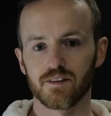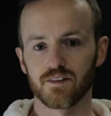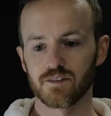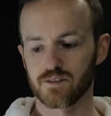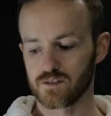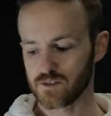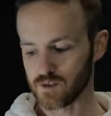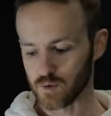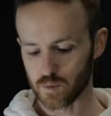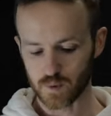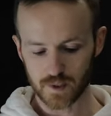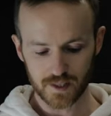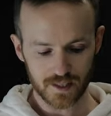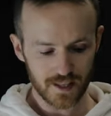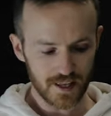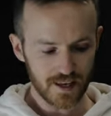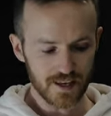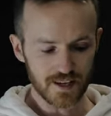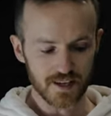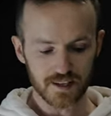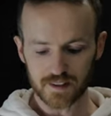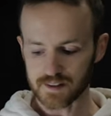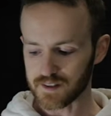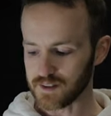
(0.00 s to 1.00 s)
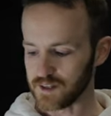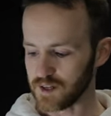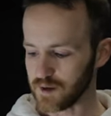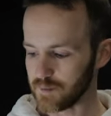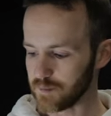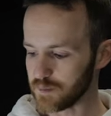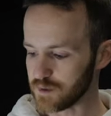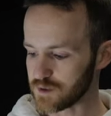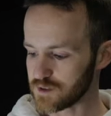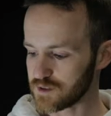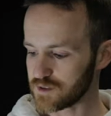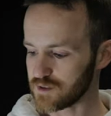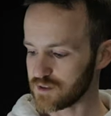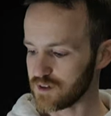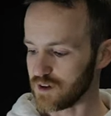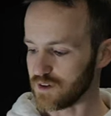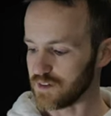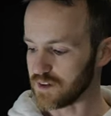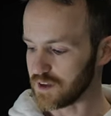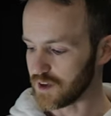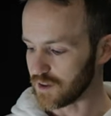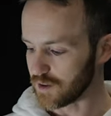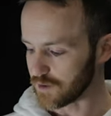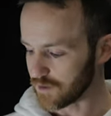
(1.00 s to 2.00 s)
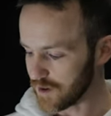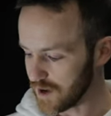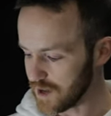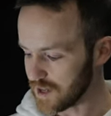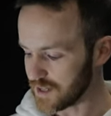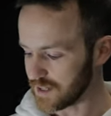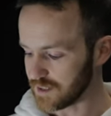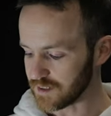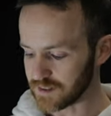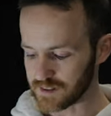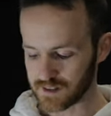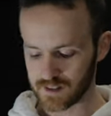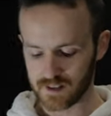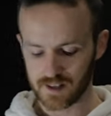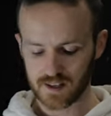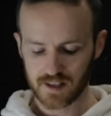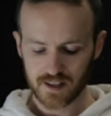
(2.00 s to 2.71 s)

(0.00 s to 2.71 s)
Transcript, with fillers: So when they get the numbers on the other end,